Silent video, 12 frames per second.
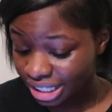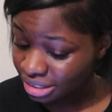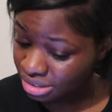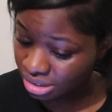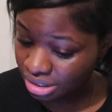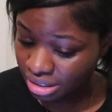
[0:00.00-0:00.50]

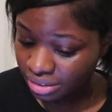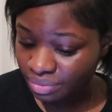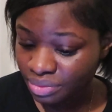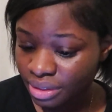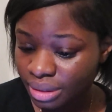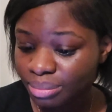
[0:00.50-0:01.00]
dancer.
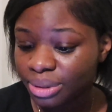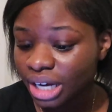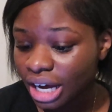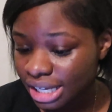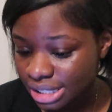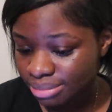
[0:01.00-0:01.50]

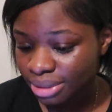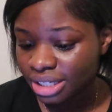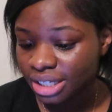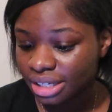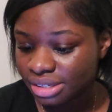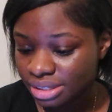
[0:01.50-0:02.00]
Bianca's the
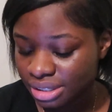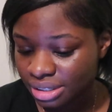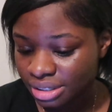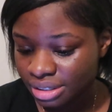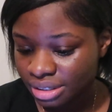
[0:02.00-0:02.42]
main dancer.